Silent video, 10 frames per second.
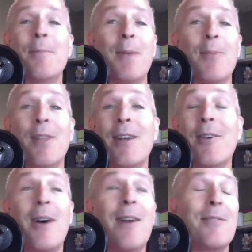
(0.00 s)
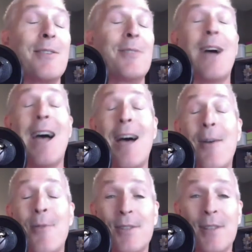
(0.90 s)
people that go out and do
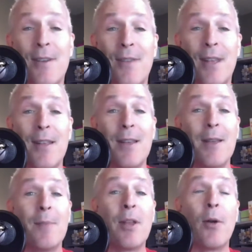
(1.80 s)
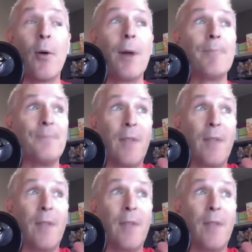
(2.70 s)
hours of it. But you know what?